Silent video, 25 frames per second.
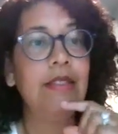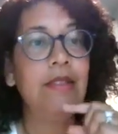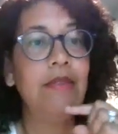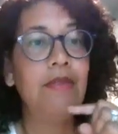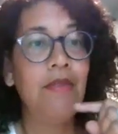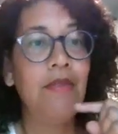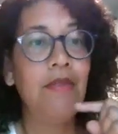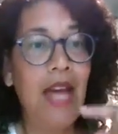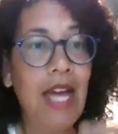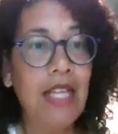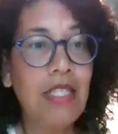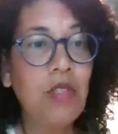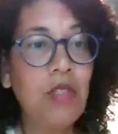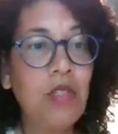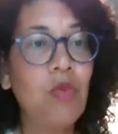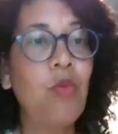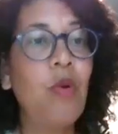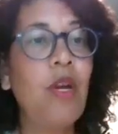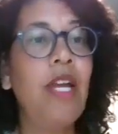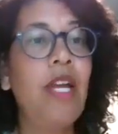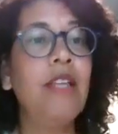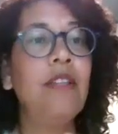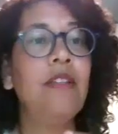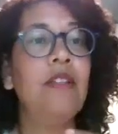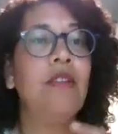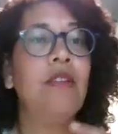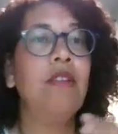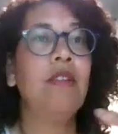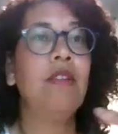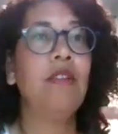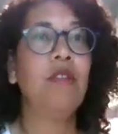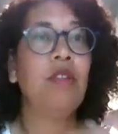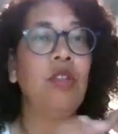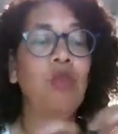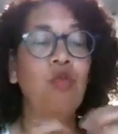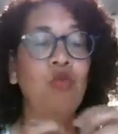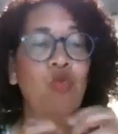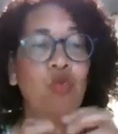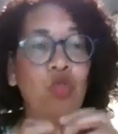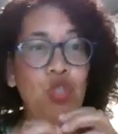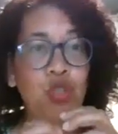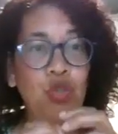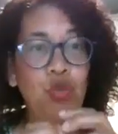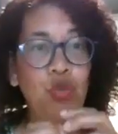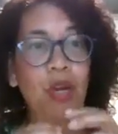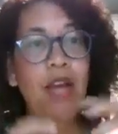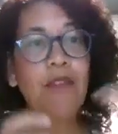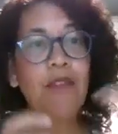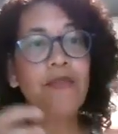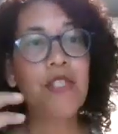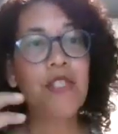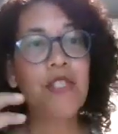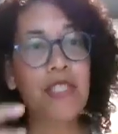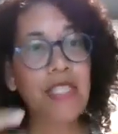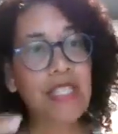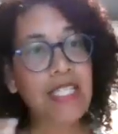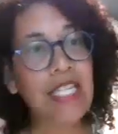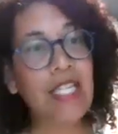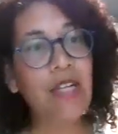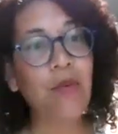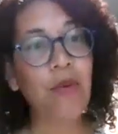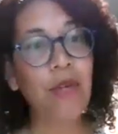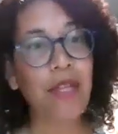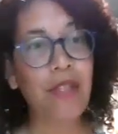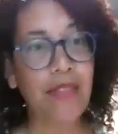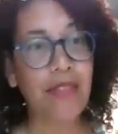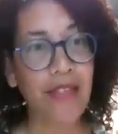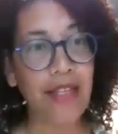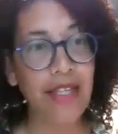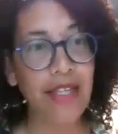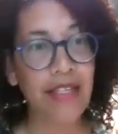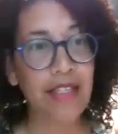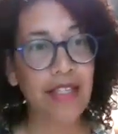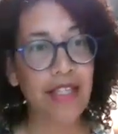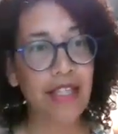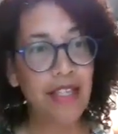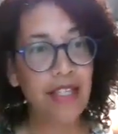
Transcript: That's when you do have to stick with it